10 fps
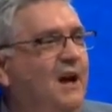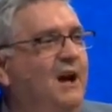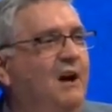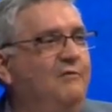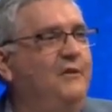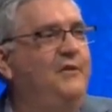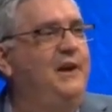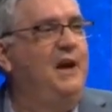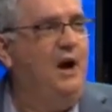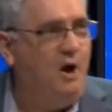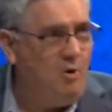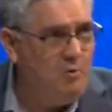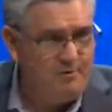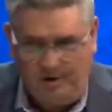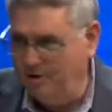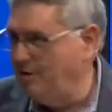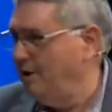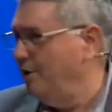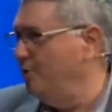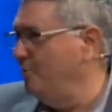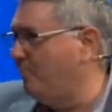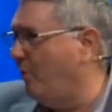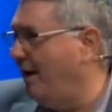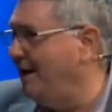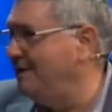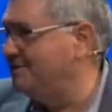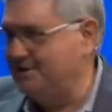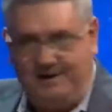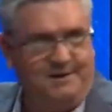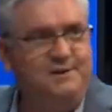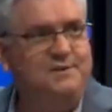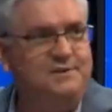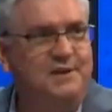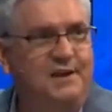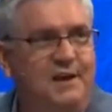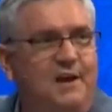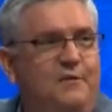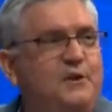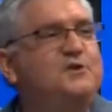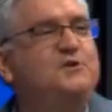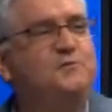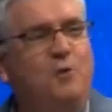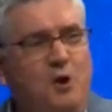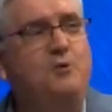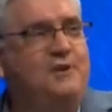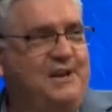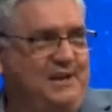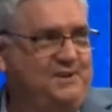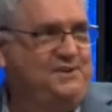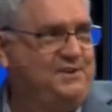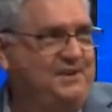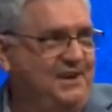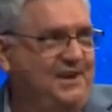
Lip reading: of the owner who praises the shrewdness